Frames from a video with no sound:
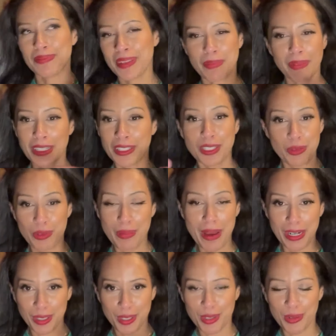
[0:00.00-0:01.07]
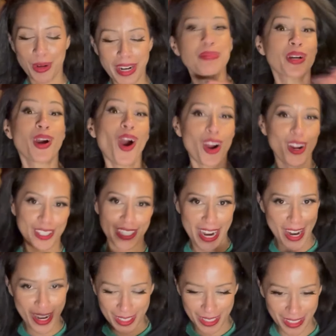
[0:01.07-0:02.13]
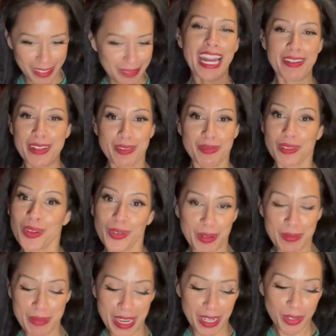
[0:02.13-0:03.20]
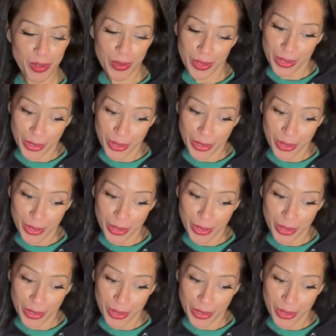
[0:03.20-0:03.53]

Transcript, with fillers: something to do with Patrick Stewart, Picard's character. Anyways, I'm totally being a total